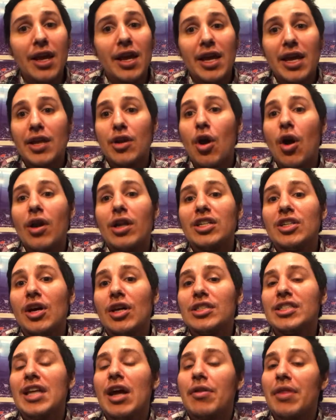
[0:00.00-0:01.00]
He caught a
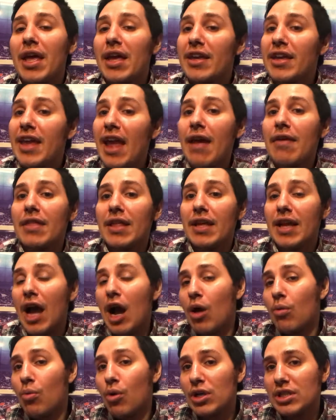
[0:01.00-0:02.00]
touchdown that gave the
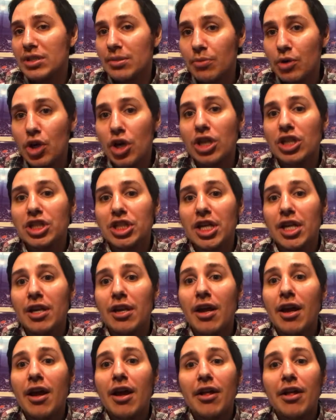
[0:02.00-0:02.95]
Cowboys some cushion.